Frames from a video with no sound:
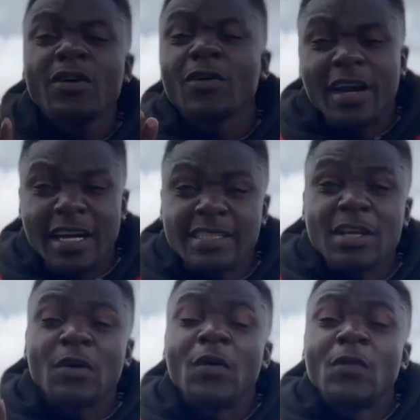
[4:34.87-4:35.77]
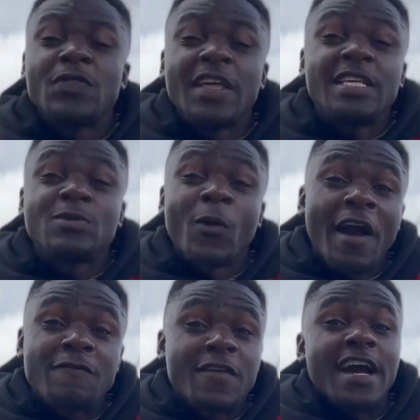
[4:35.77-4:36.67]
cousin who thinks
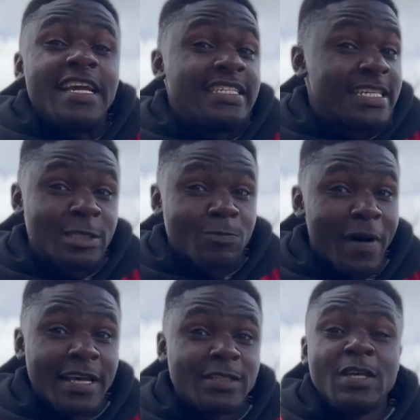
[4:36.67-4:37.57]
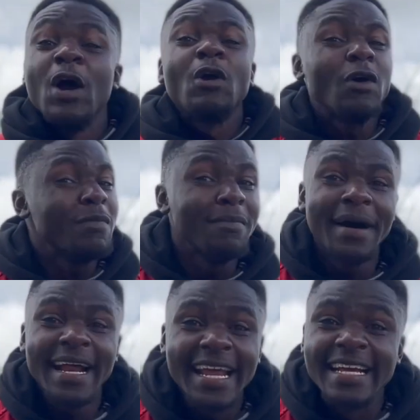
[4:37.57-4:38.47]
Wi-Fi is a spice could
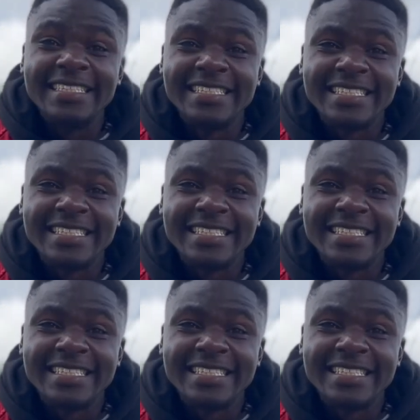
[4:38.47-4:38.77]
manage.